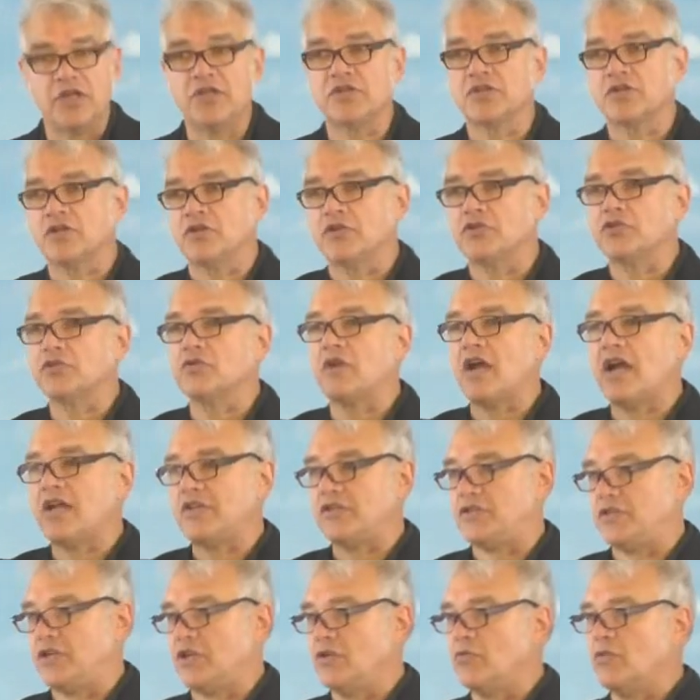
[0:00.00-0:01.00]
He's
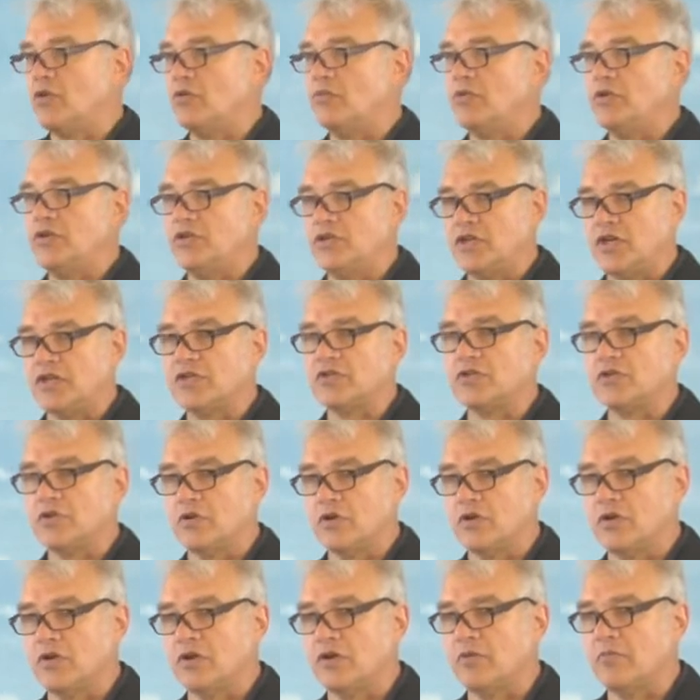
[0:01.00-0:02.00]
contrasting what we just
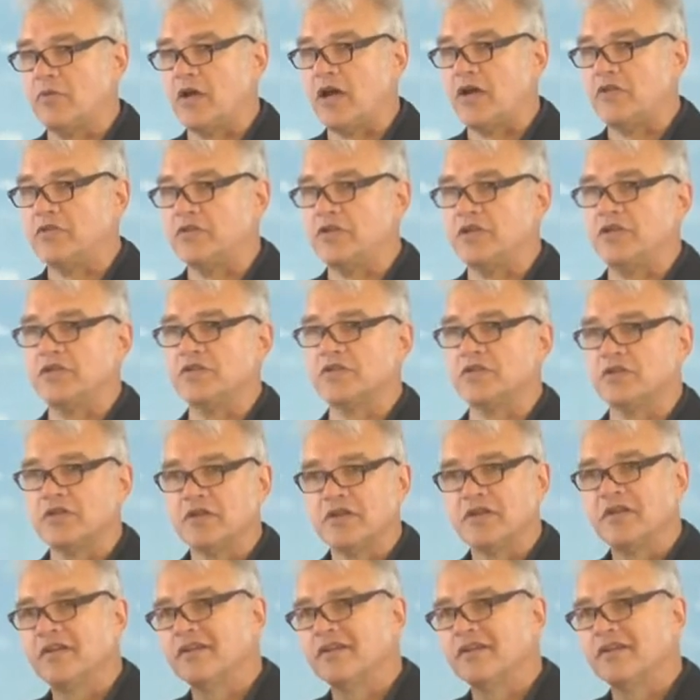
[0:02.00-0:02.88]
heard about these